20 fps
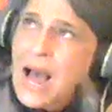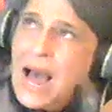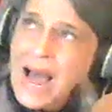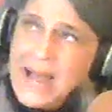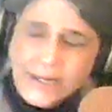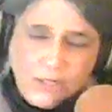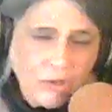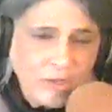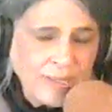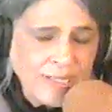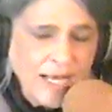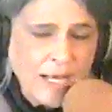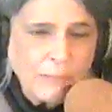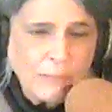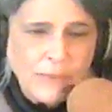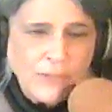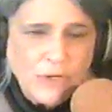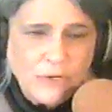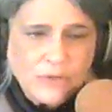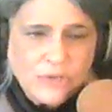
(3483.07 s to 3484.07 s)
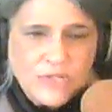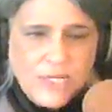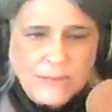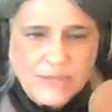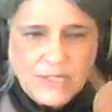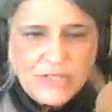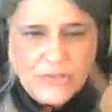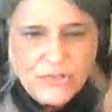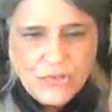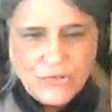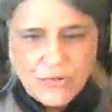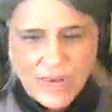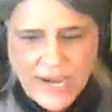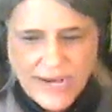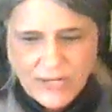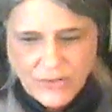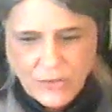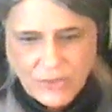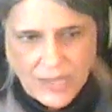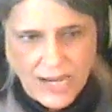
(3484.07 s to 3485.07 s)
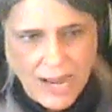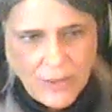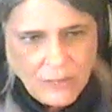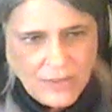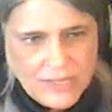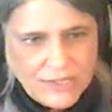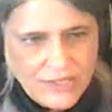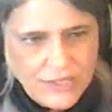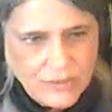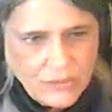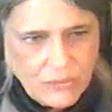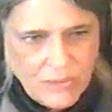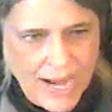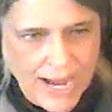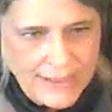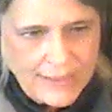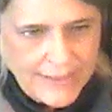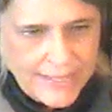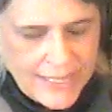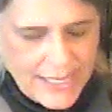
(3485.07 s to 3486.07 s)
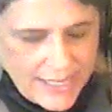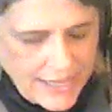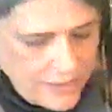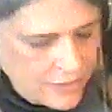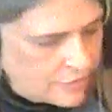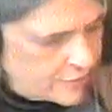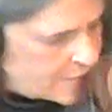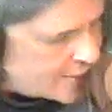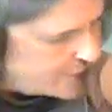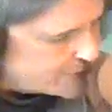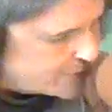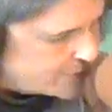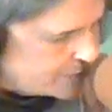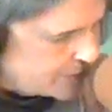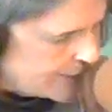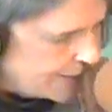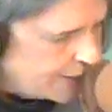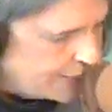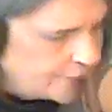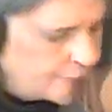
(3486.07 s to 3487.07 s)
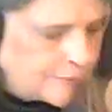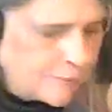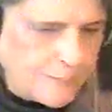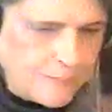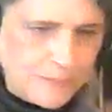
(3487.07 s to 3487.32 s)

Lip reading: I couldn't help but notice something strange when I went to the rally here yesterday,